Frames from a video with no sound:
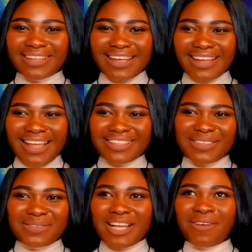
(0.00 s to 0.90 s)
Yeah, like
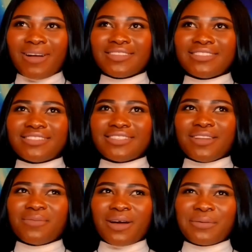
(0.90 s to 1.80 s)
sometimes I just sit
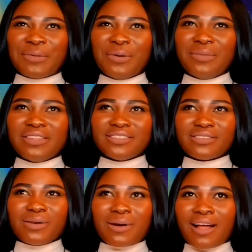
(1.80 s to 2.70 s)
in my room and
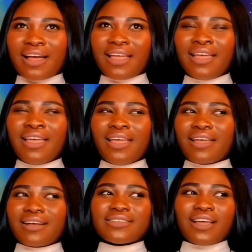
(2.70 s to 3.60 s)
just cry
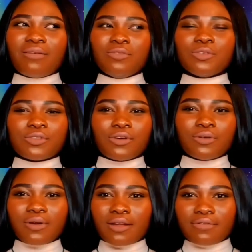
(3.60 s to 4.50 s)
because I'm just
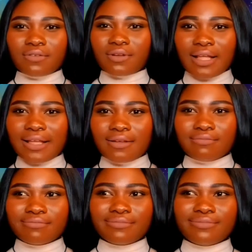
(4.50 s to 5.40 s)
so grateful. Like,
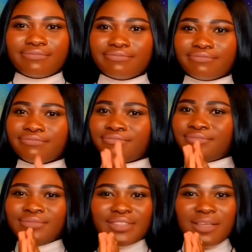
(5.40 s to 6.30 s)

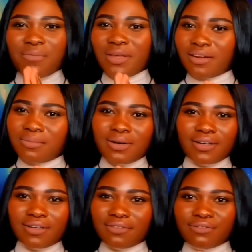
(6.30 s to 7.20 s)
the man
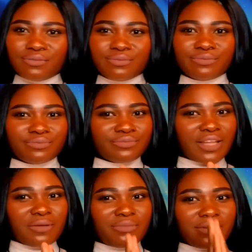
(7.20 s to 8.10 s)
above,
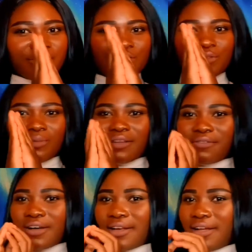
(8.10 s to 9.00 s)
I praise you, my
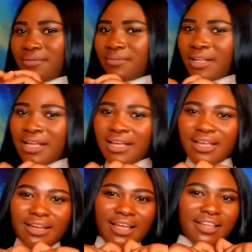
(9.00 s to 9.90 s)
father,
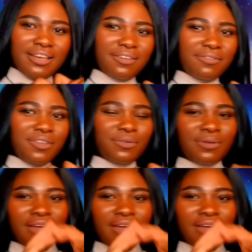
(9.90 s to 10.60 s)
and I love you.